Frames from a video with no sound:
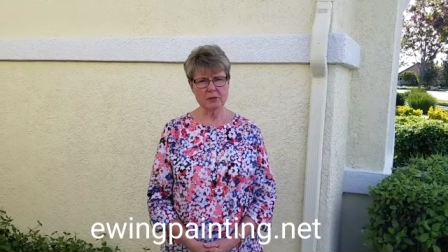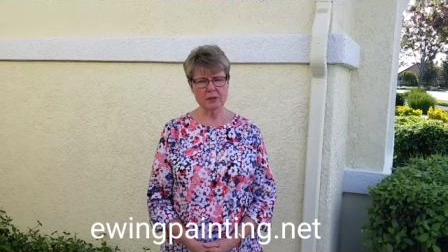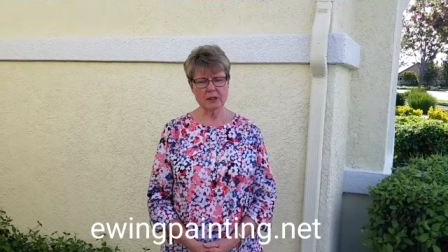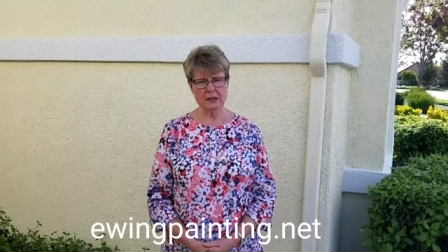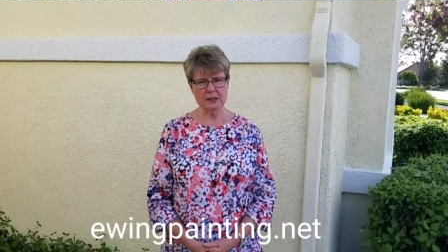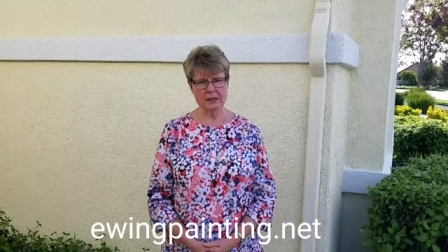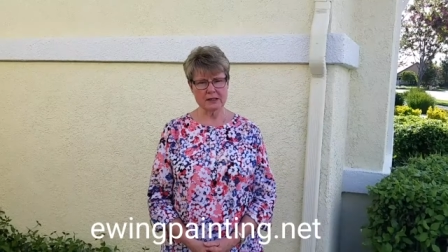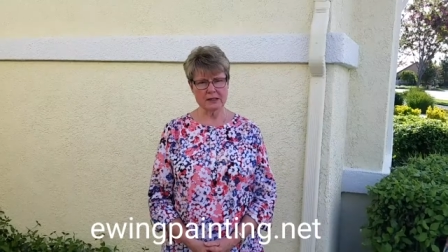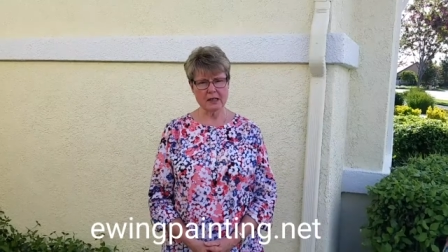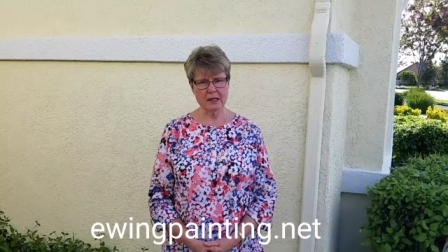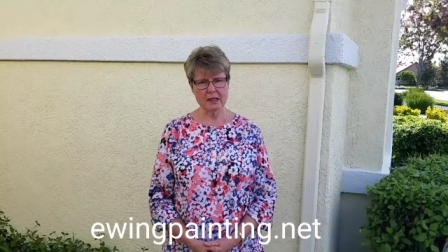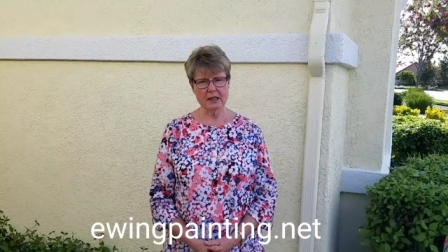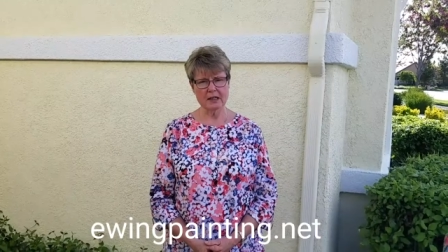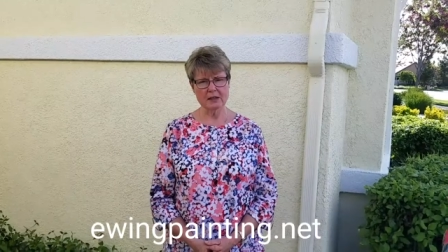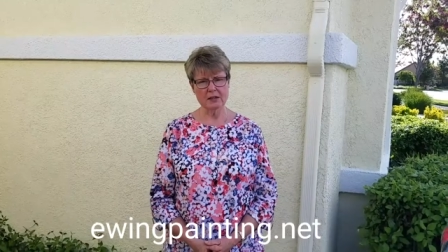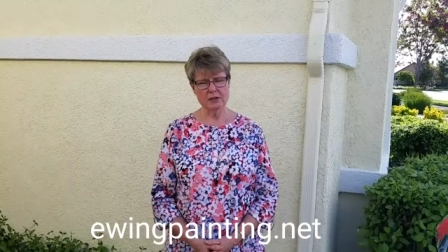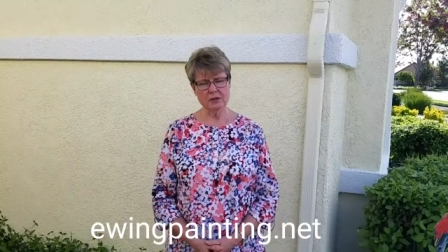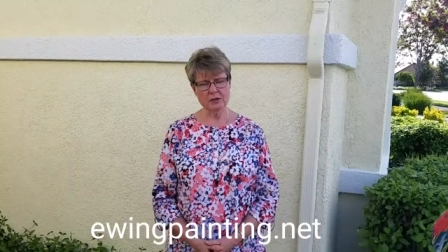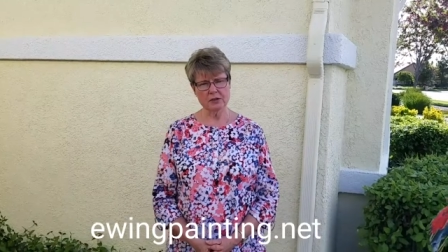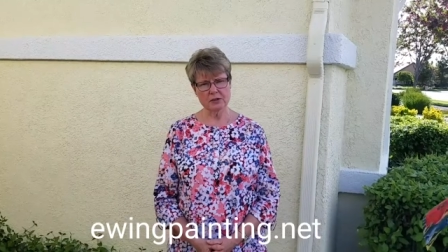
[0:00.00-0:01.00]
we
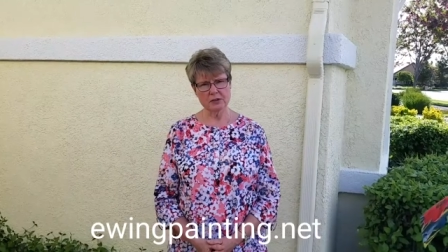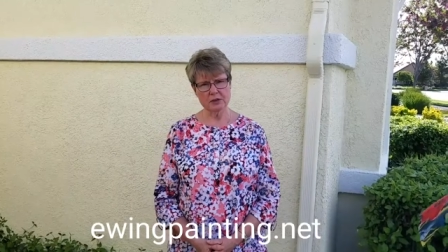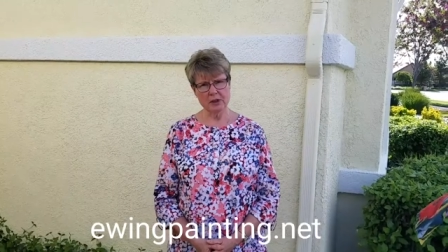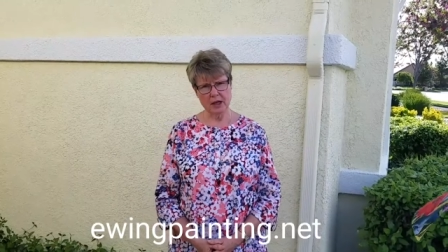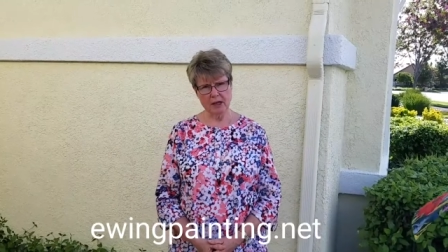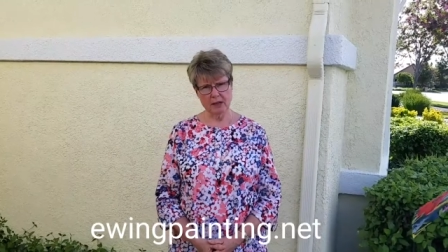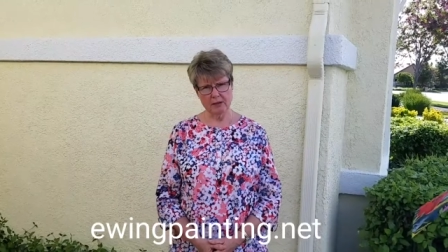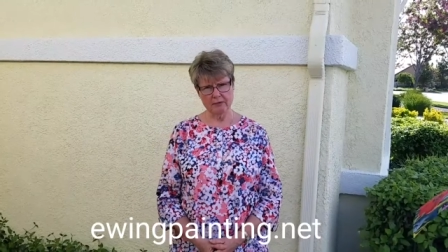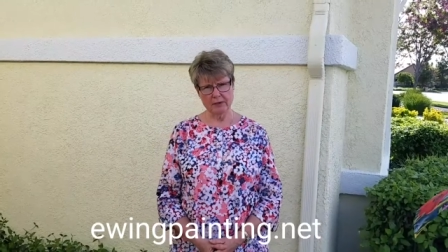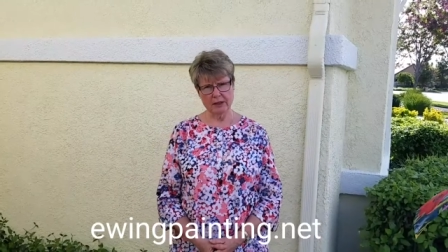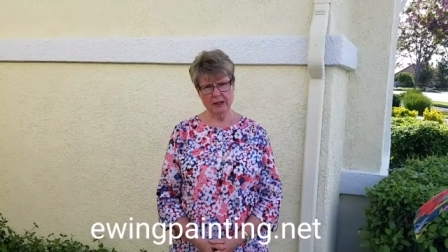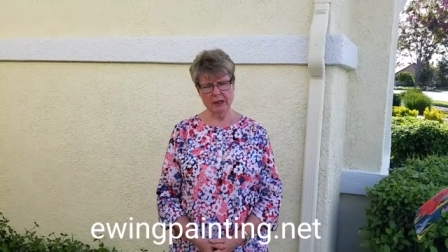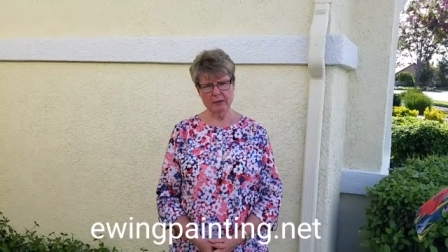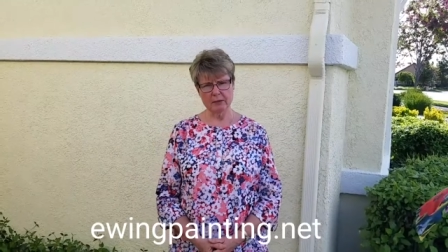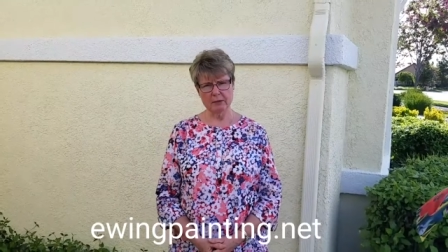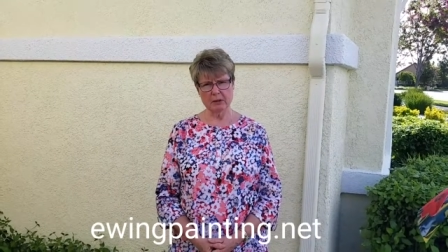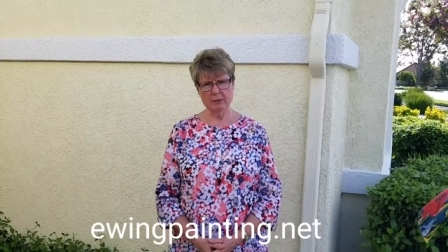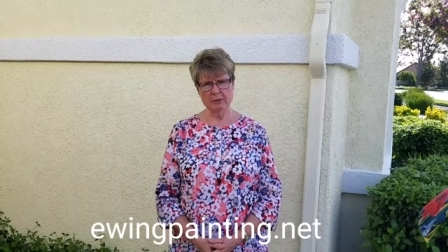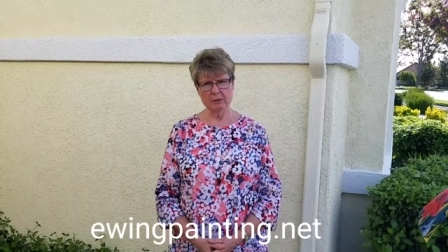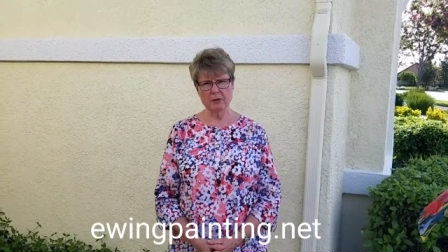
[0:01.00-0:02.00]
decided to have
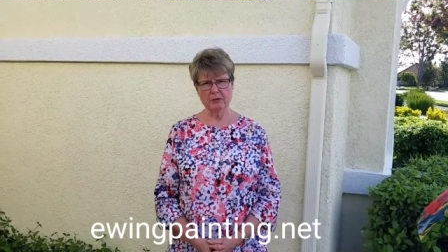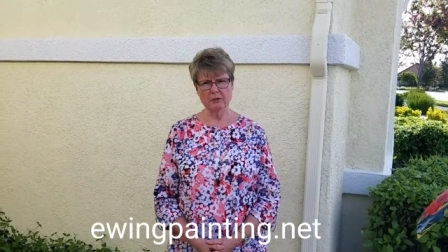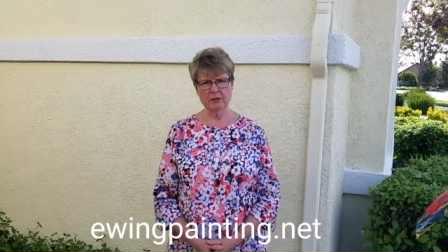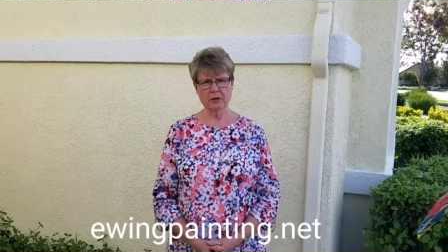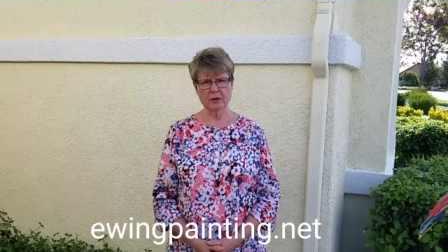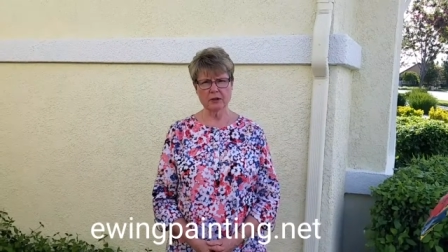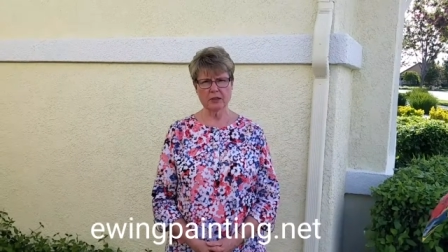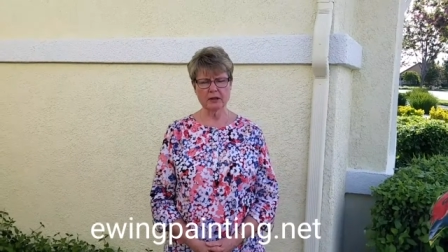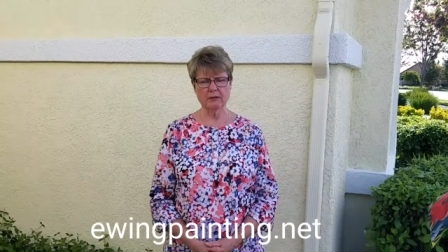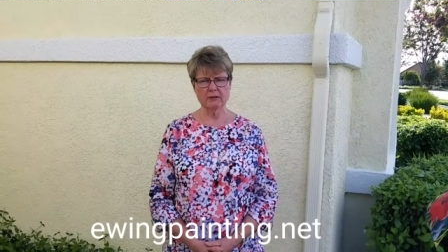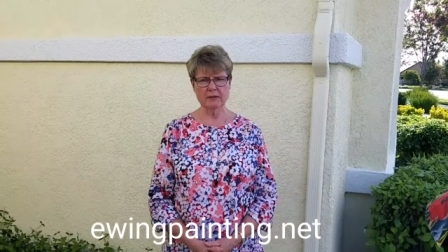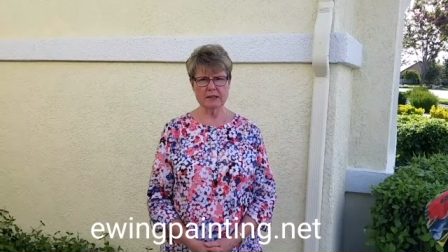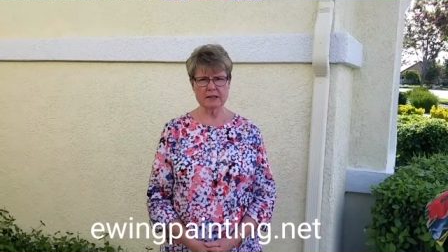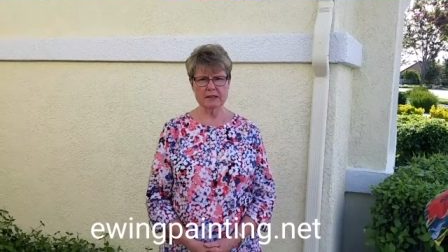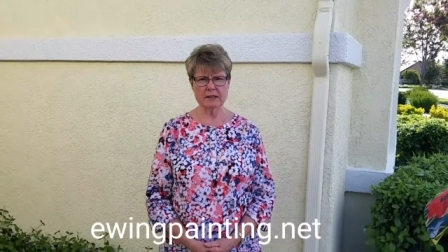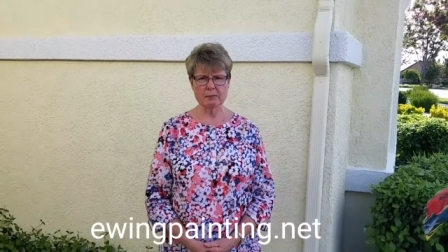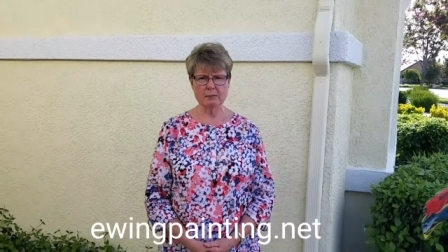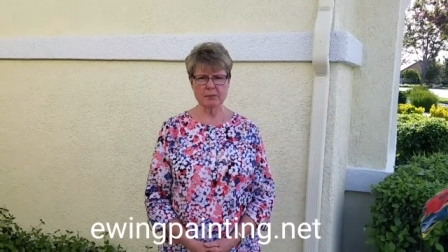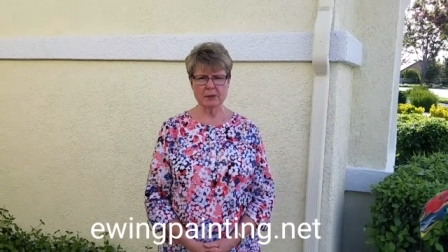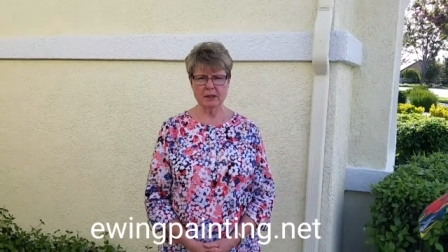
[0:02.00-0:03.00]
Gabe come over and give
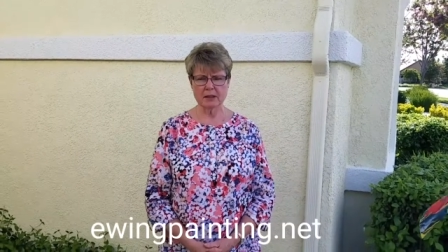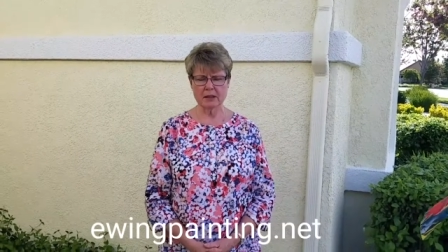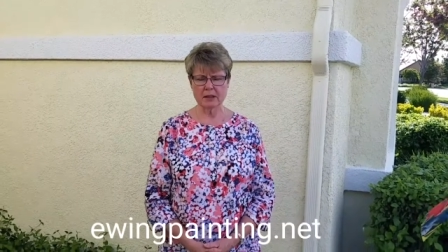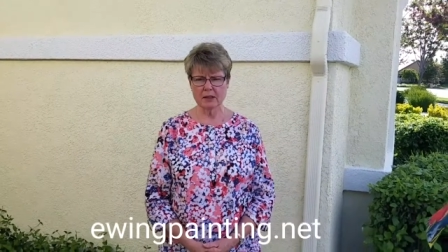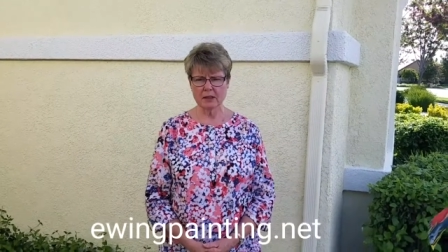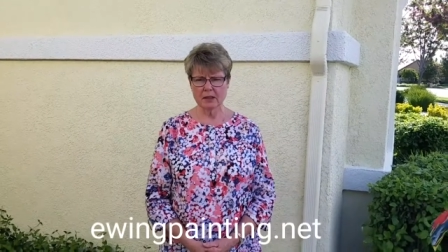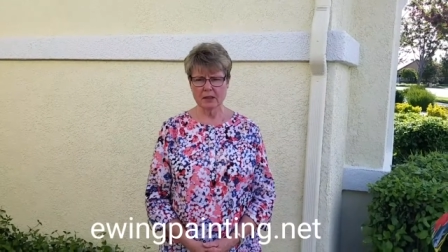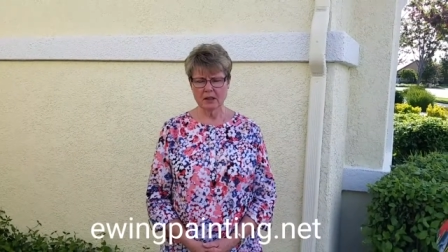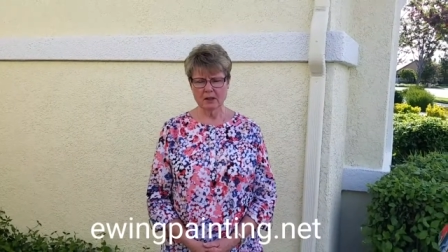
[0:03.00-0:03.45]
us a bid.